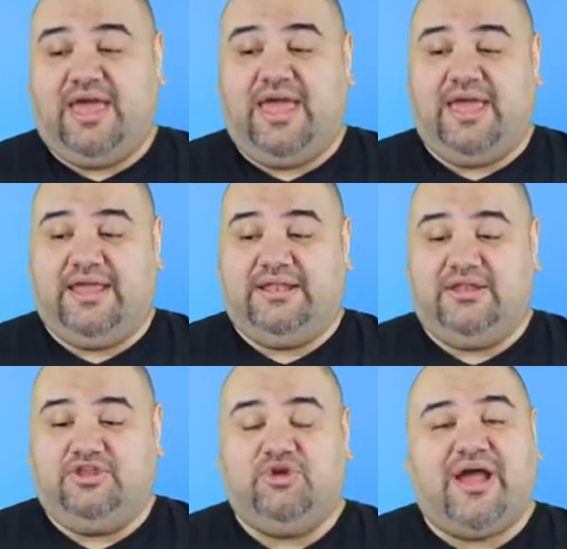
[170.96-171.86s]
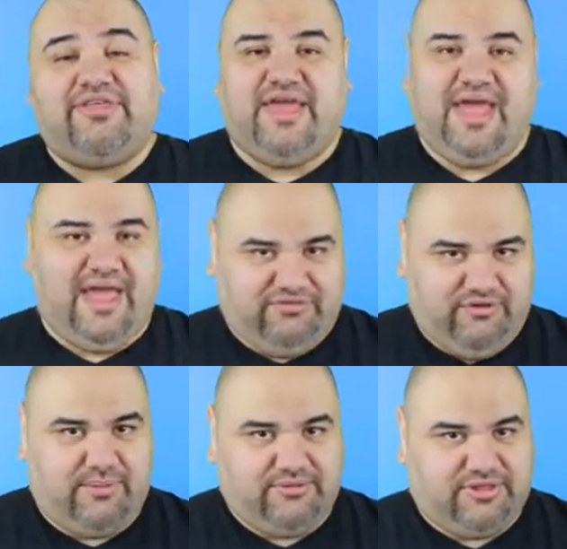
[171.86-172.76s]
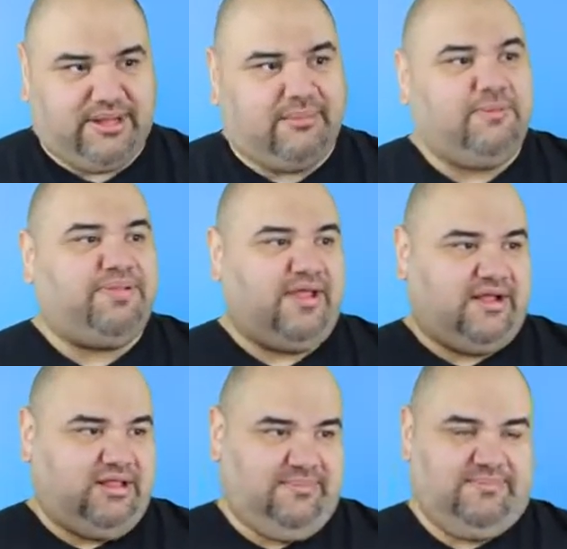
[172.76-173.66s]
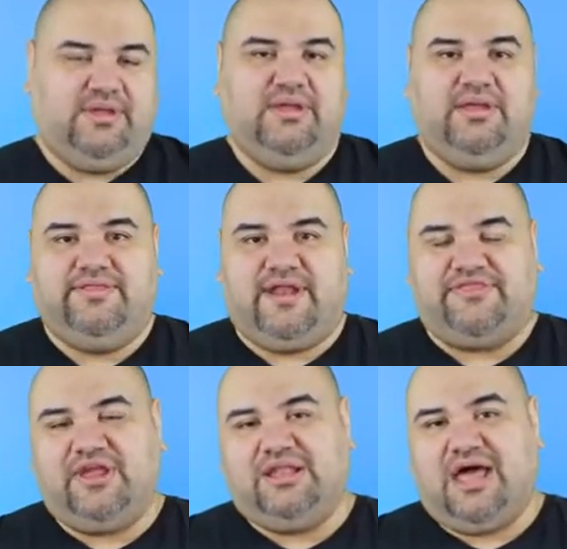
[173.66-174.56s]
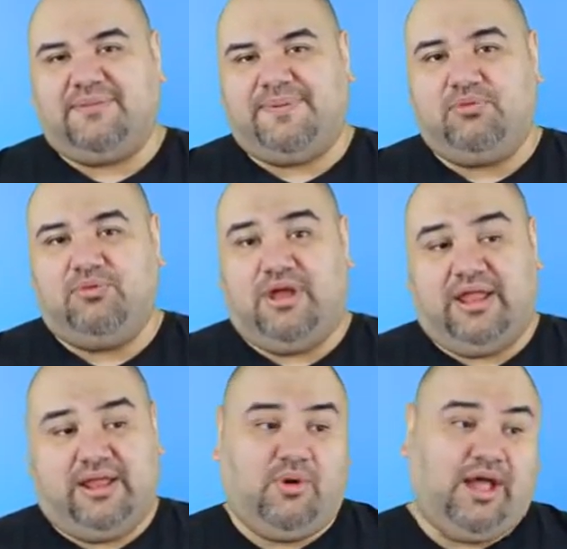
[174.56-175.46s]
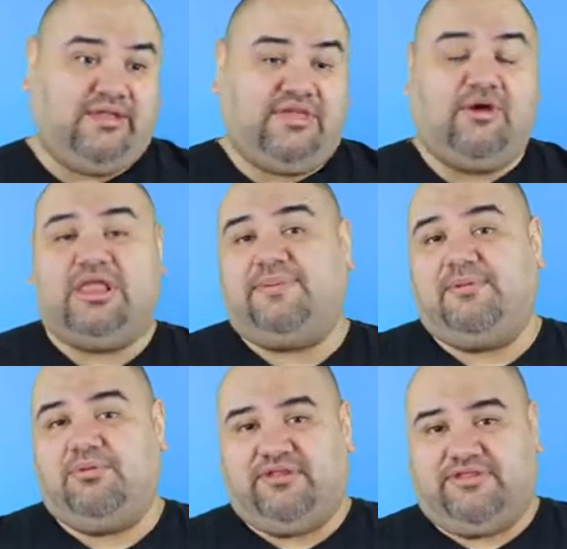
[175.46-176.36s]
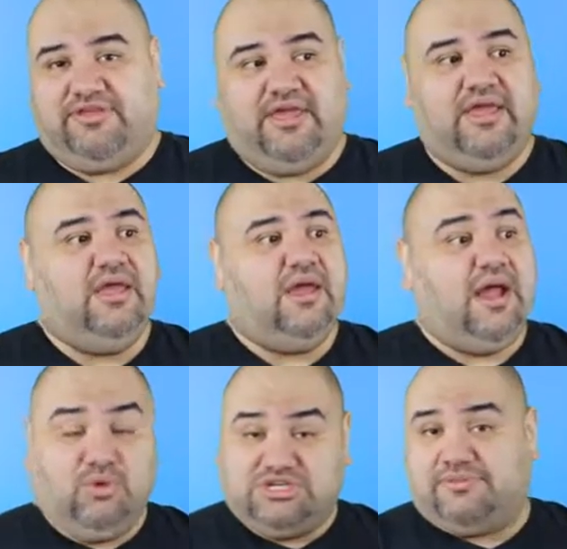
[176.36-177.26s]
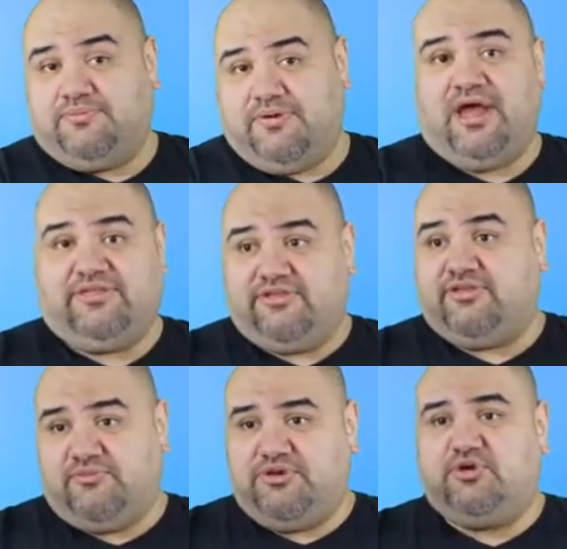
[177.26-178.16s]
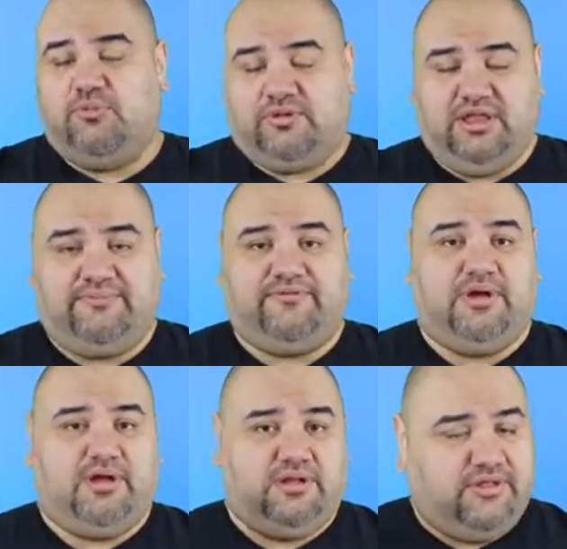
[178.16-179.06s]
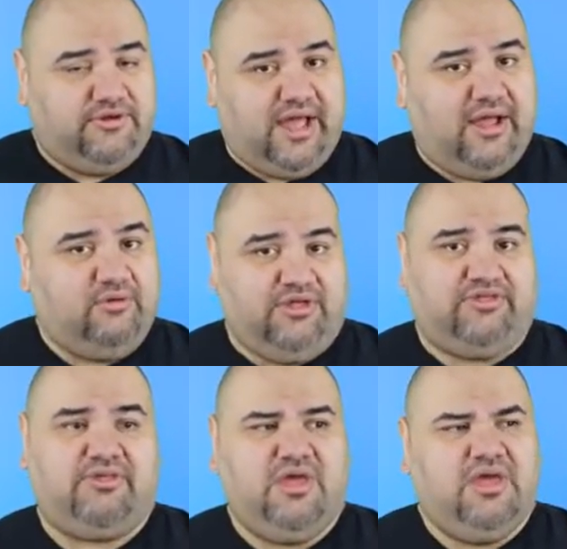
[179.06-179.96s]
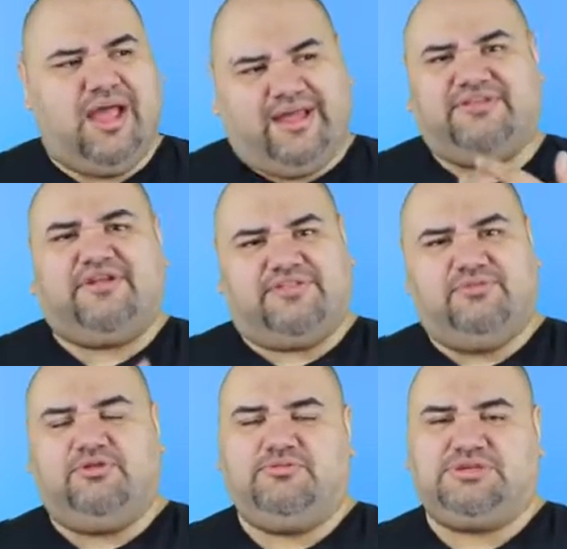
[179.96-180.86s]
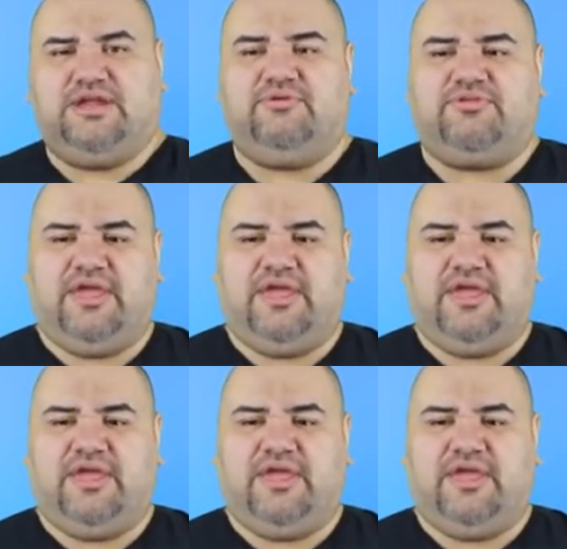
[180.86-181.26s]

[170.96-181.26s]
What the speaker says: And you guys have to remember something. I'm going to play a clip that I think a lot of people, well, I can tell a lot of people didn't see, which I'm surprised. This is a pretty cool clip from another guy who does, I guess he does some YouTube channels